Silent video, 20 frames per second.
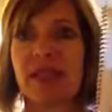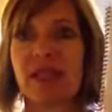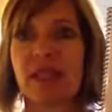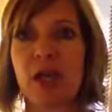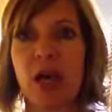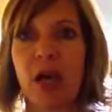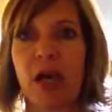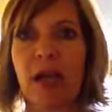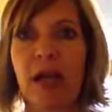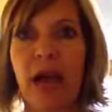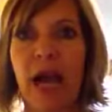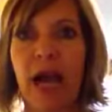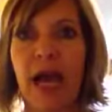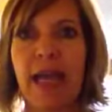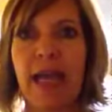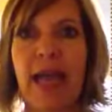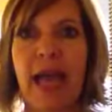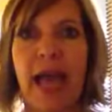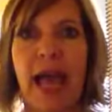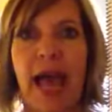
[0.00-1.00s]
is our
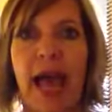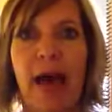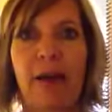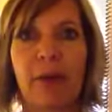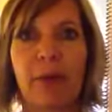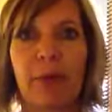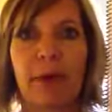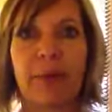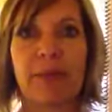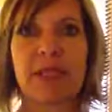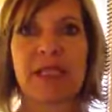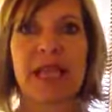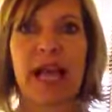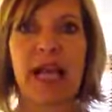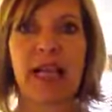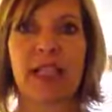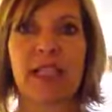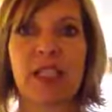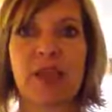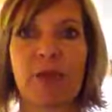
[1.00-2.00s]
guide, how to prep
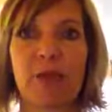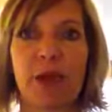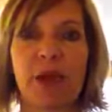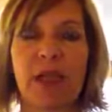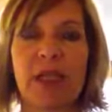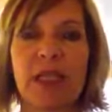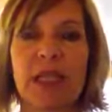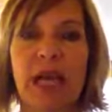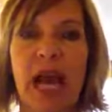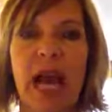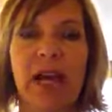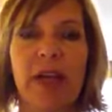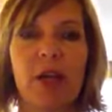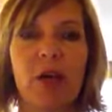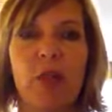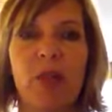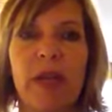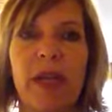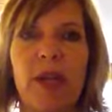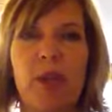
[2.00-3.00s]
salads for an
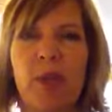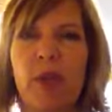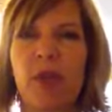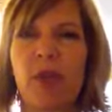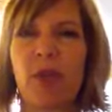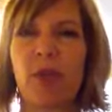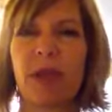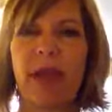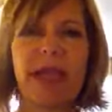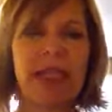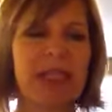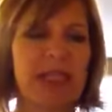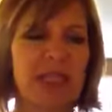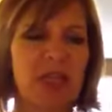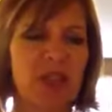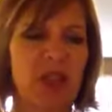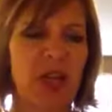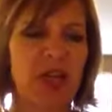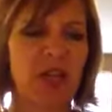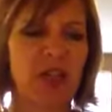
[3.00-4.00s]
entire week with great
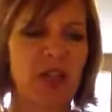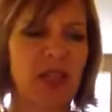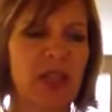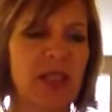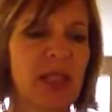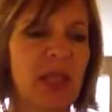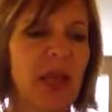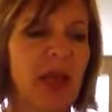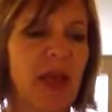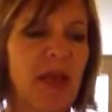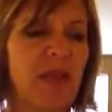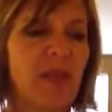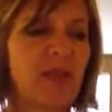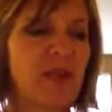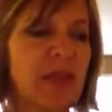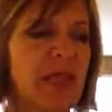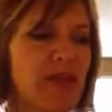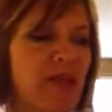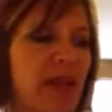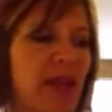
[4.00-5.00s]
suggestions.
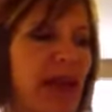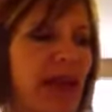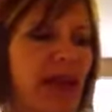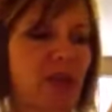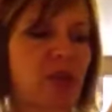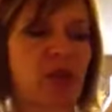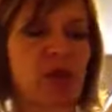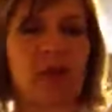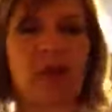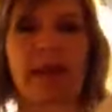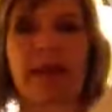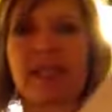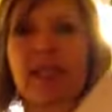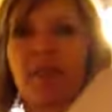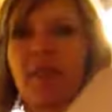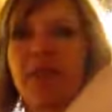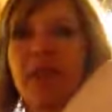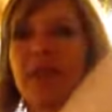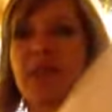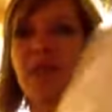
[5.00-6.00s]
There's even extra
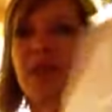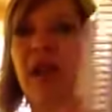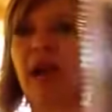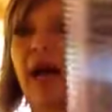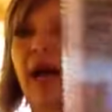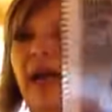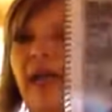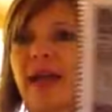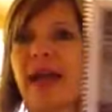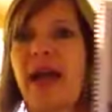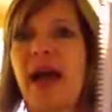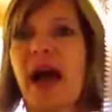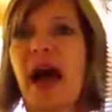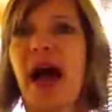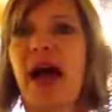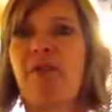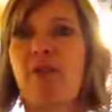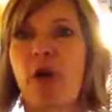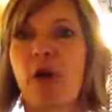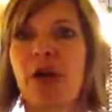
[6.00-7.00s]
recipes behind.
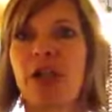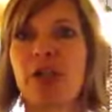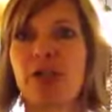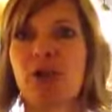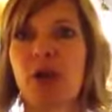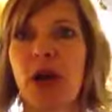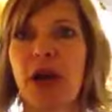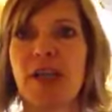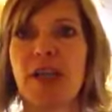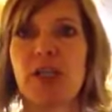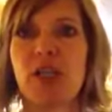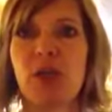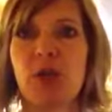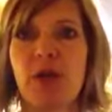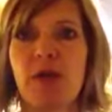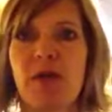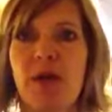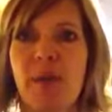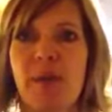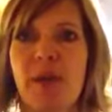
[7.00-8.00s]
I've already tried
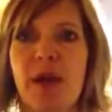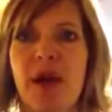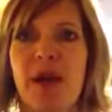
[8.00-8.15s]
2 of them.